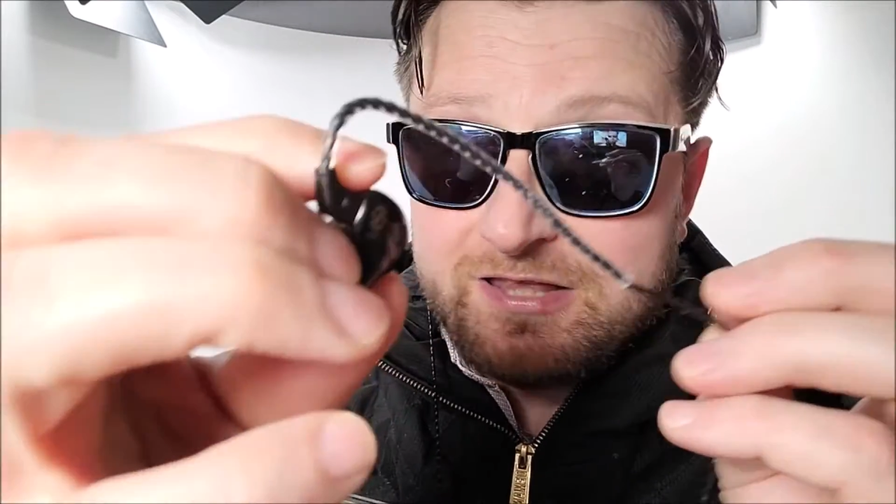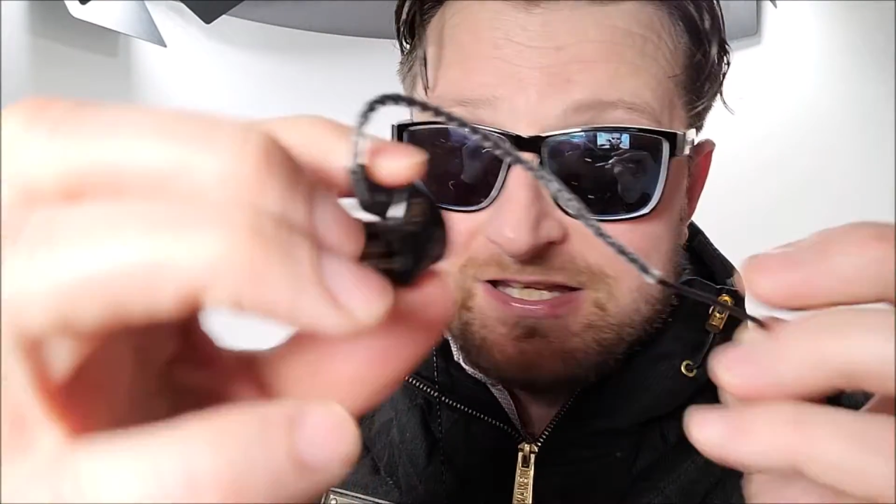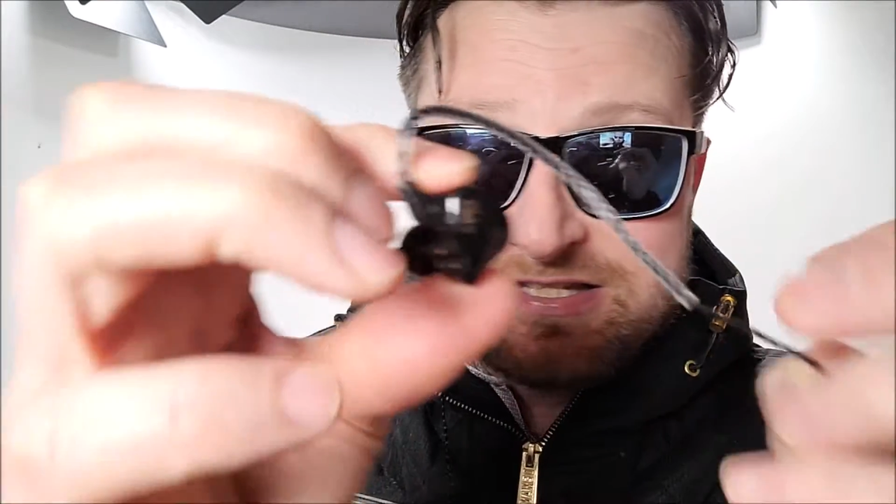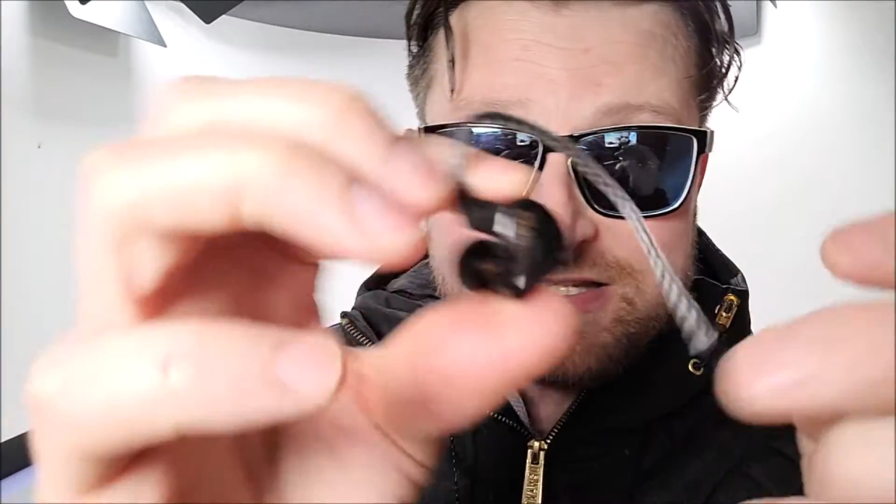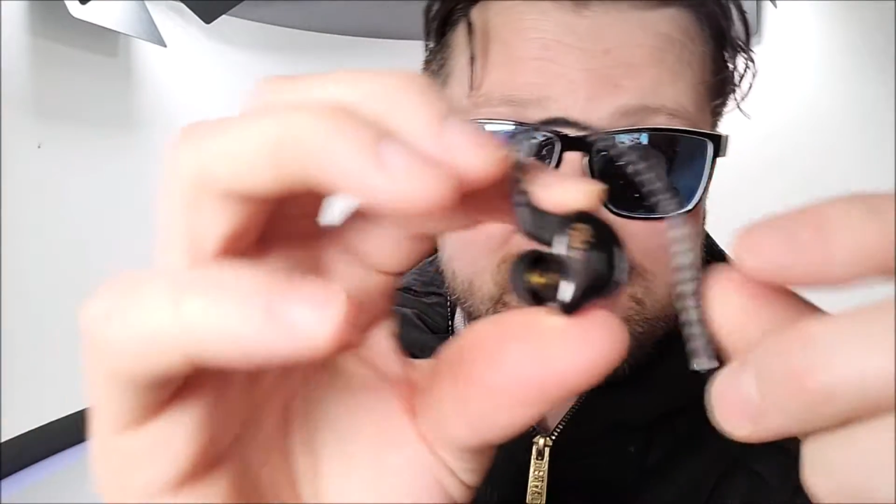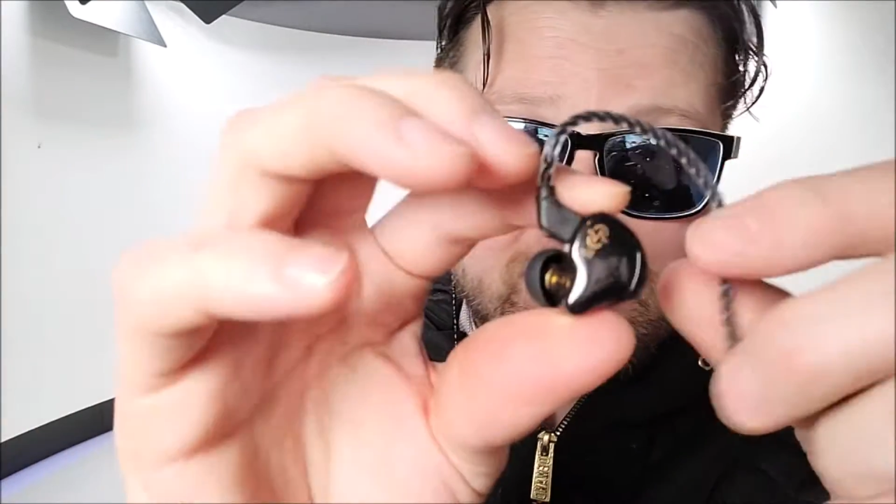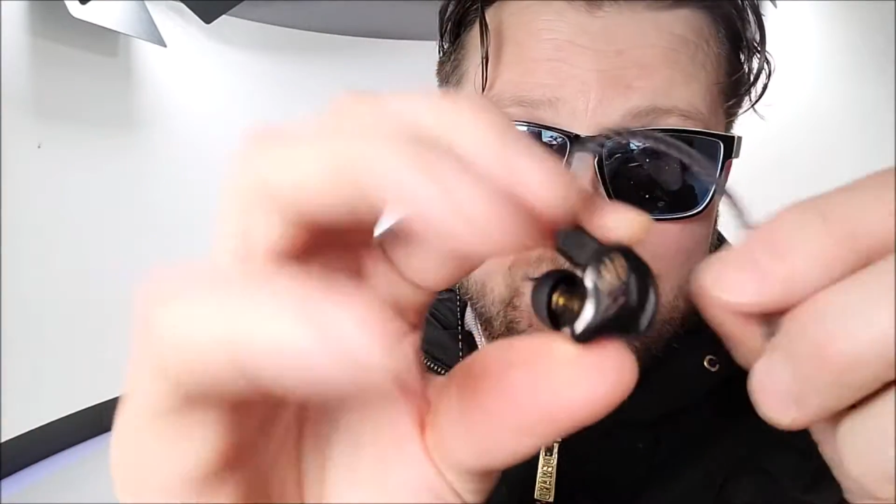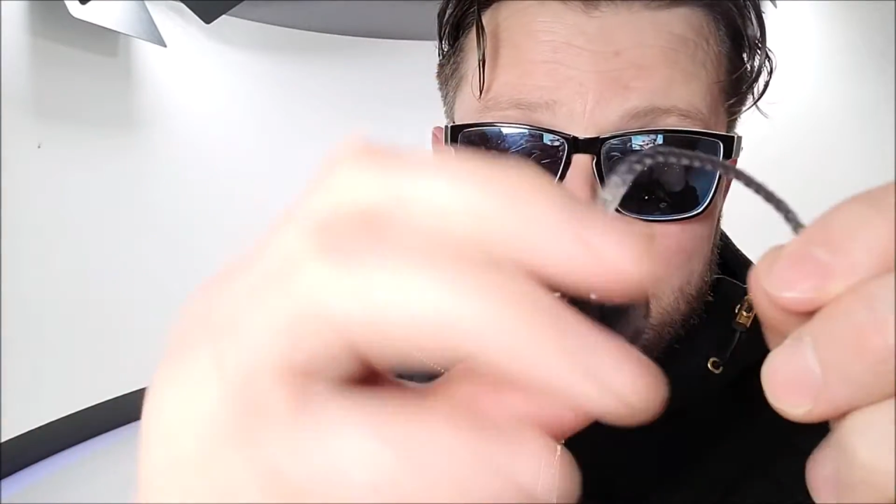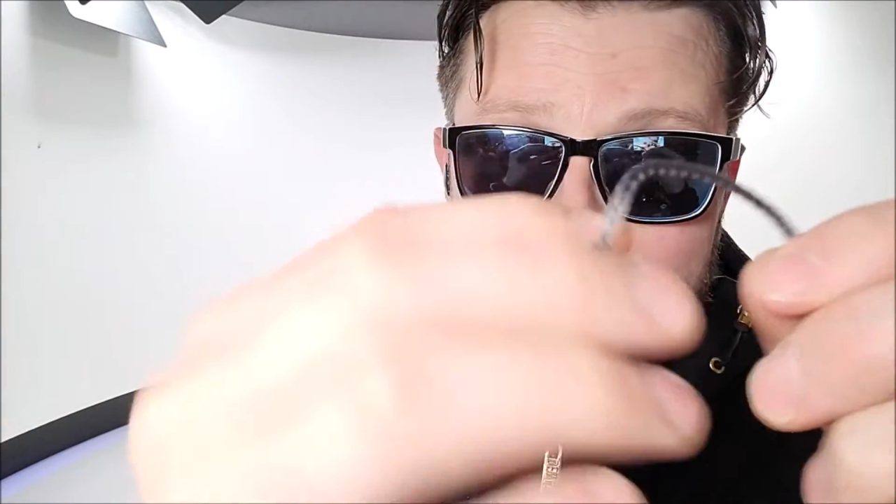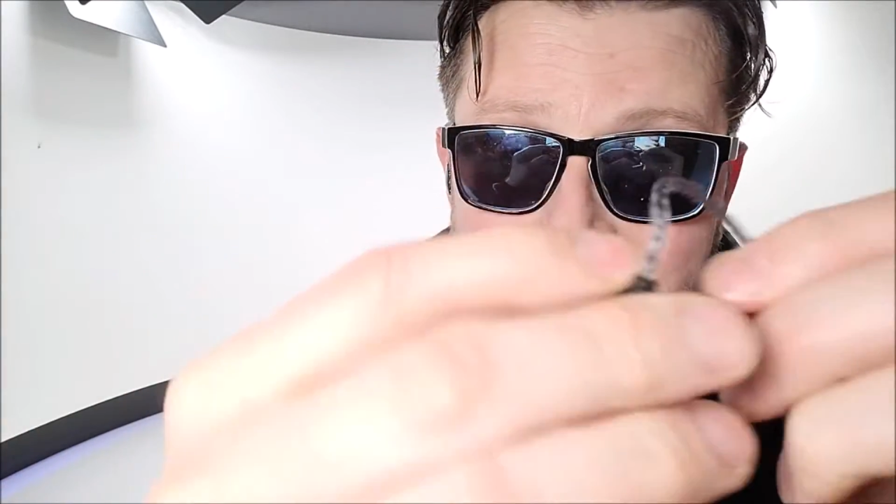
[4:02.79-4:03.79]
This is
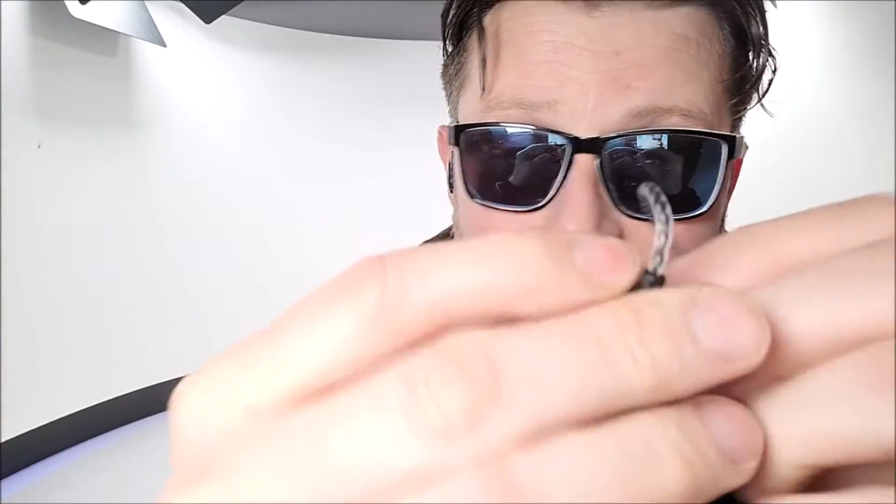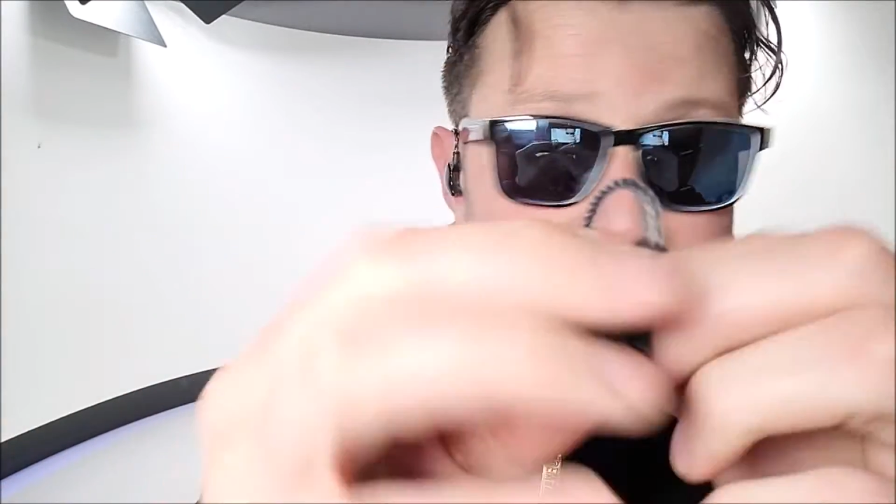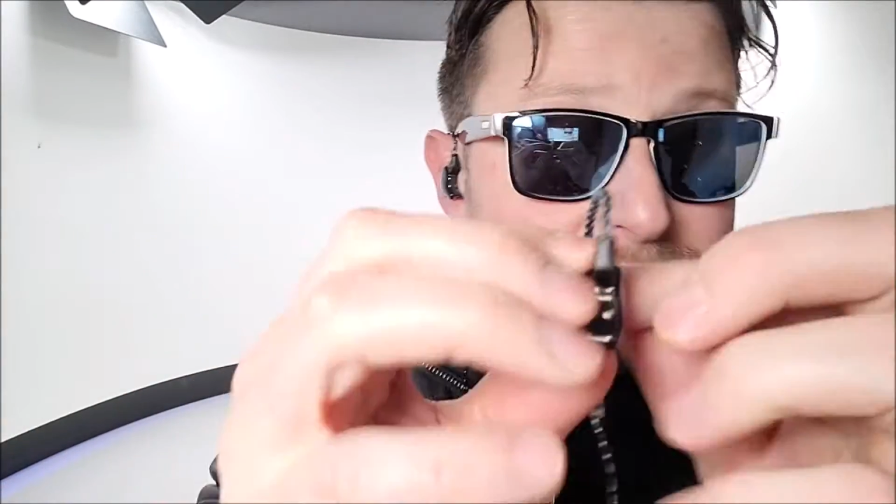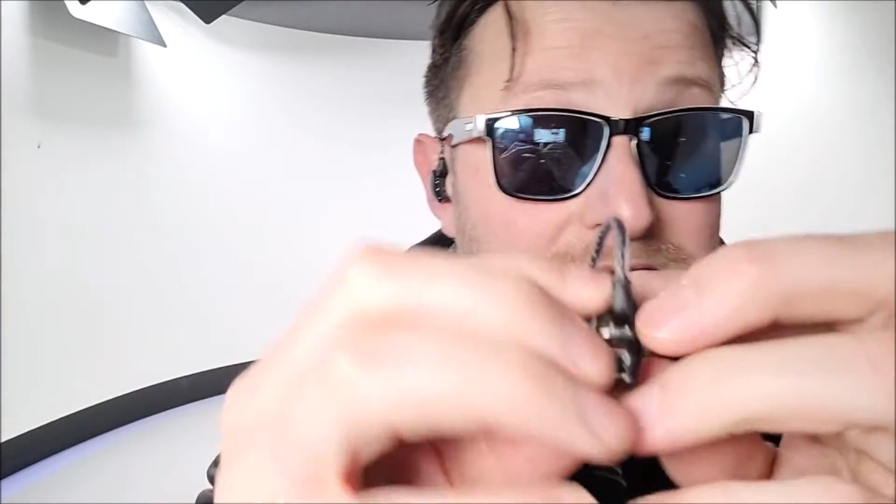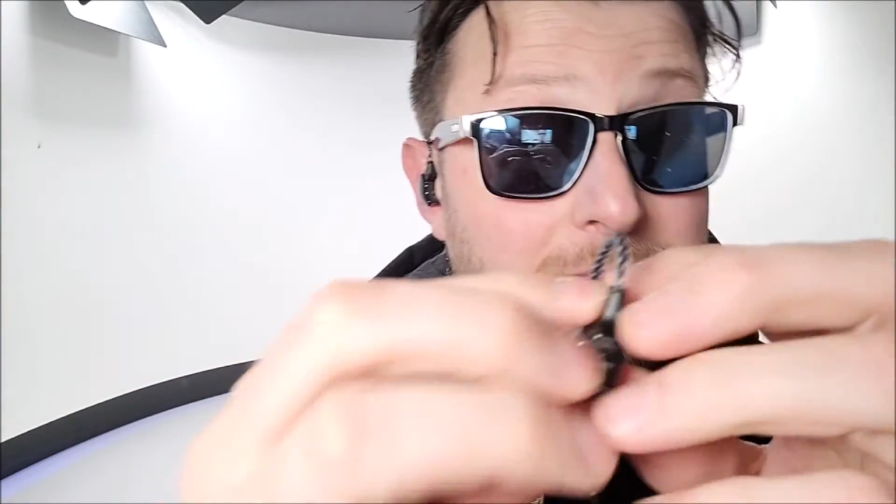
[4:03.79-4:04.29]
absolutely